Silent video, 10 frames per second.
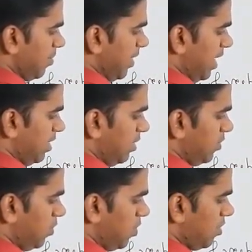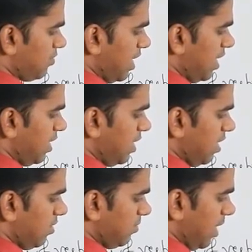magnitude of I
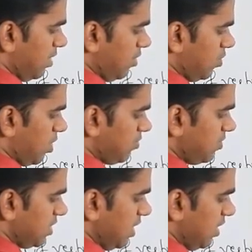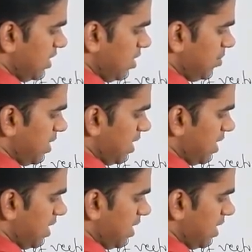cap, magnitude of j cap,